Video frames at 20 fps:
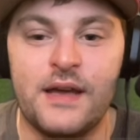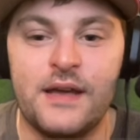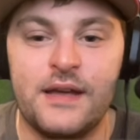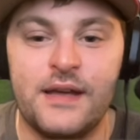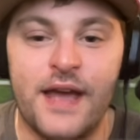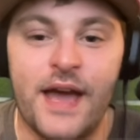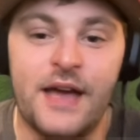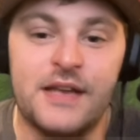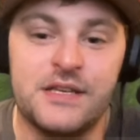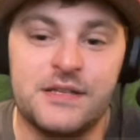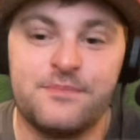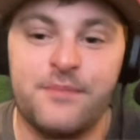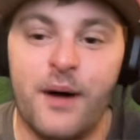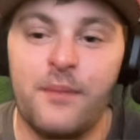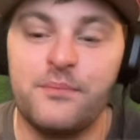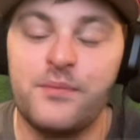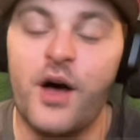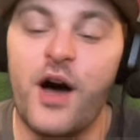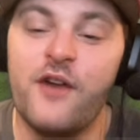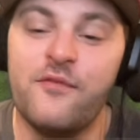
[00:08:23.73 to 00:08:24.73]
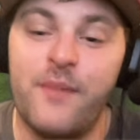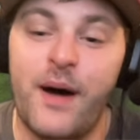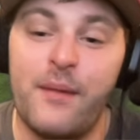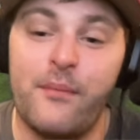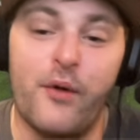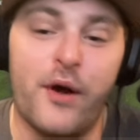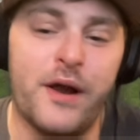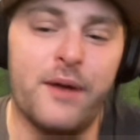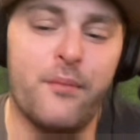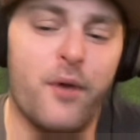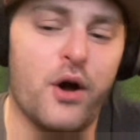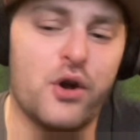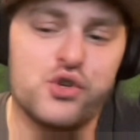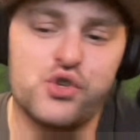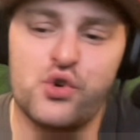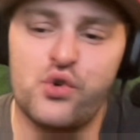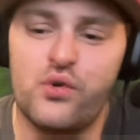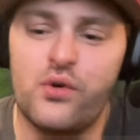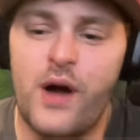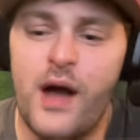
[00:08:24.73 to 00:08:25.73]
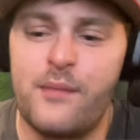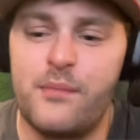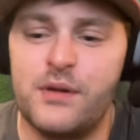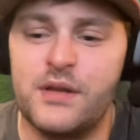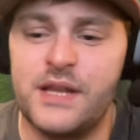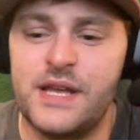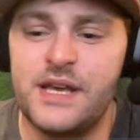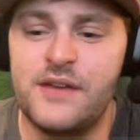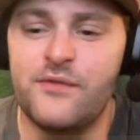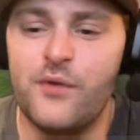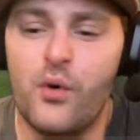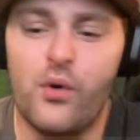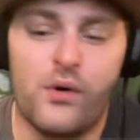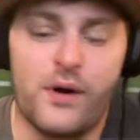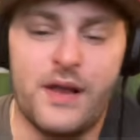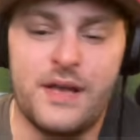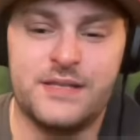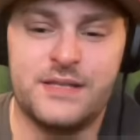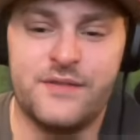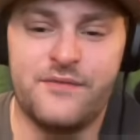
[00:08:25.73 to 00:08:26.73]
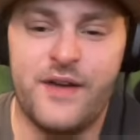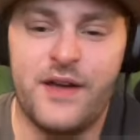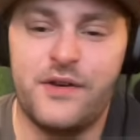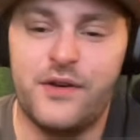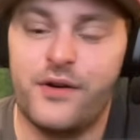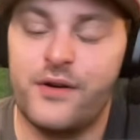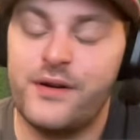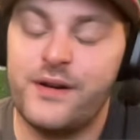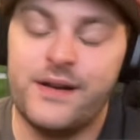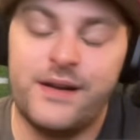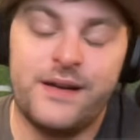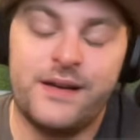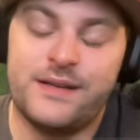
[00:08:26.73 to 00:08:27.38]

Just bumped off by Brandon Marshall, I believe, or his defender.